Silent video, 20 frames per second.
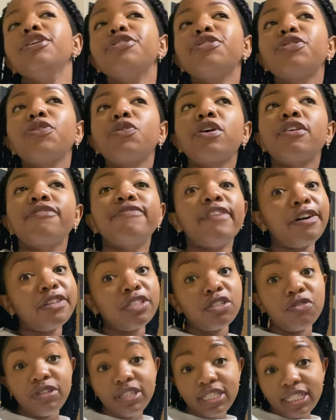So I found
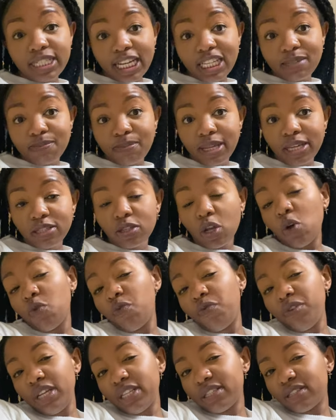a really nice place.
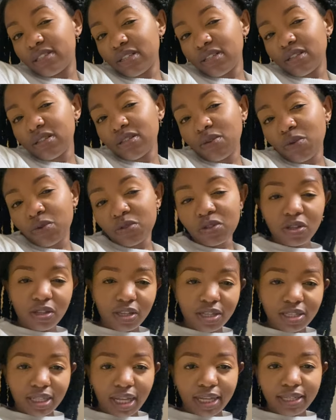Hopefully it still also
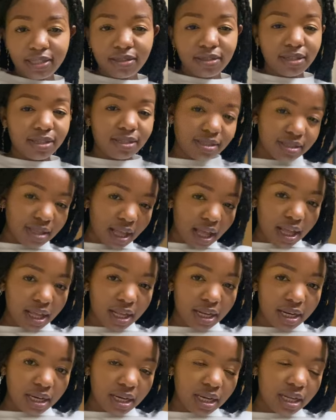looks nice in the
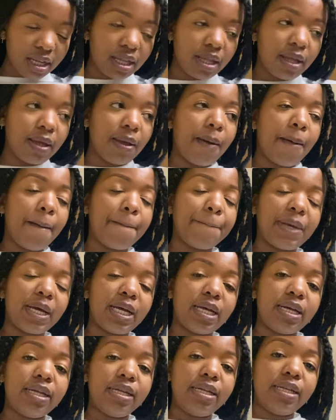sun.
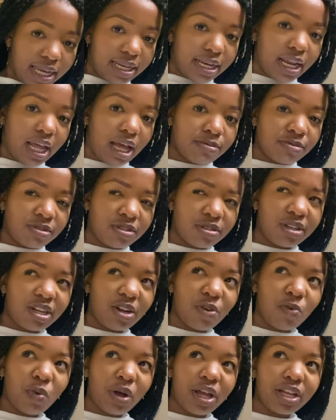But you know, I'm just
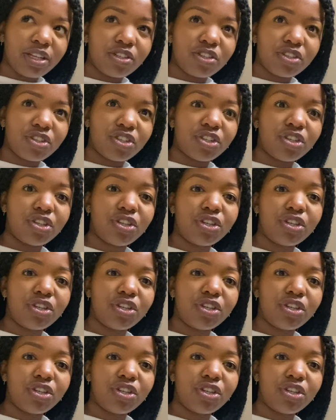gonna watch.